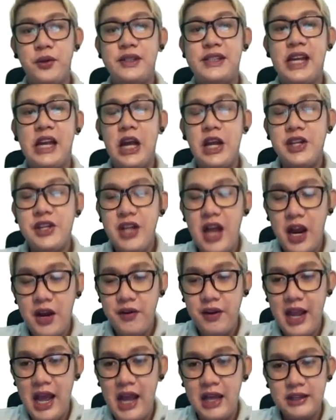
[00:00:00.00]

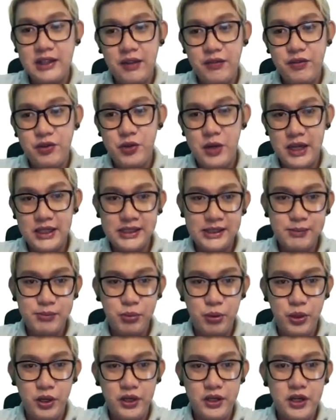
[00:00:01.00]
secondary active
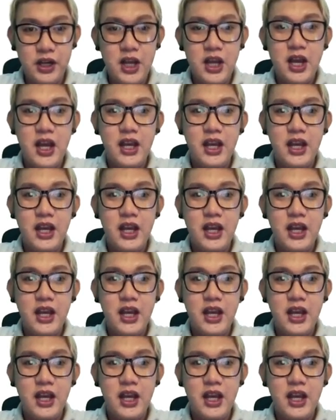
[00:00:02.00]
transport